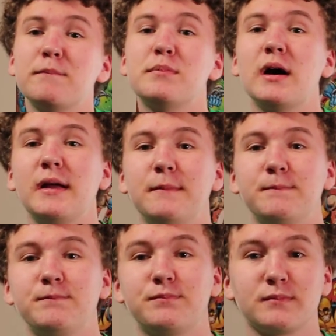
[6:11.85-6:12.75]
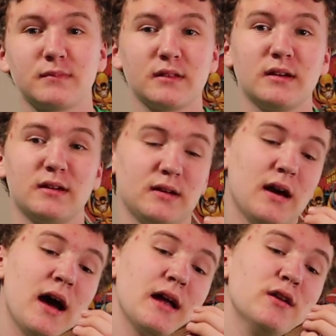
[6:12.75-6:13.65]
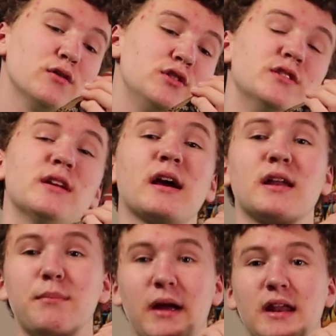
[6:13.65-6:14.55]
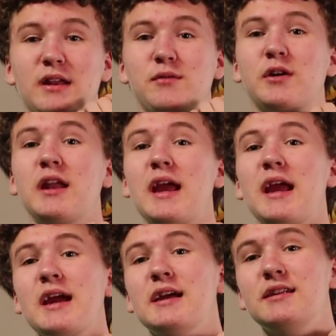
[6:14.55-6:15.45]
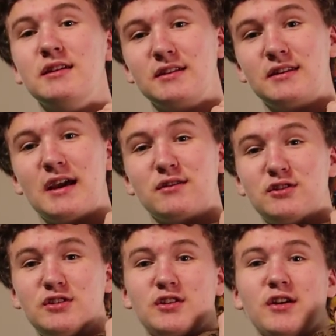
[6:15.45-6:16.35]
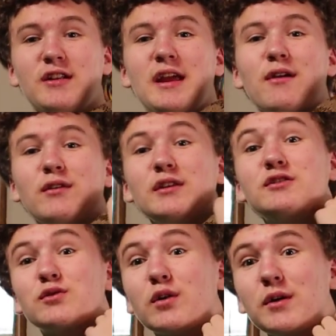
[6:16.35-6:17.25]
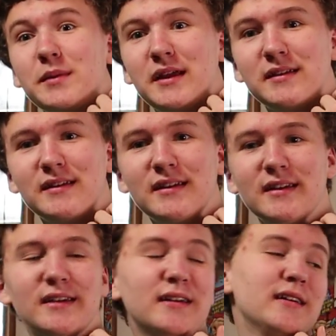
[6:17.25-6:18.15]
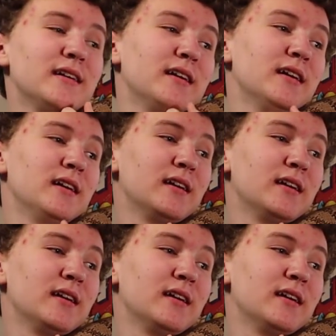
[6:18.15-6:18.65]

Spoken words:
But I know she's not going to bite anyone, and now she's starting to get really squirmy. Huh?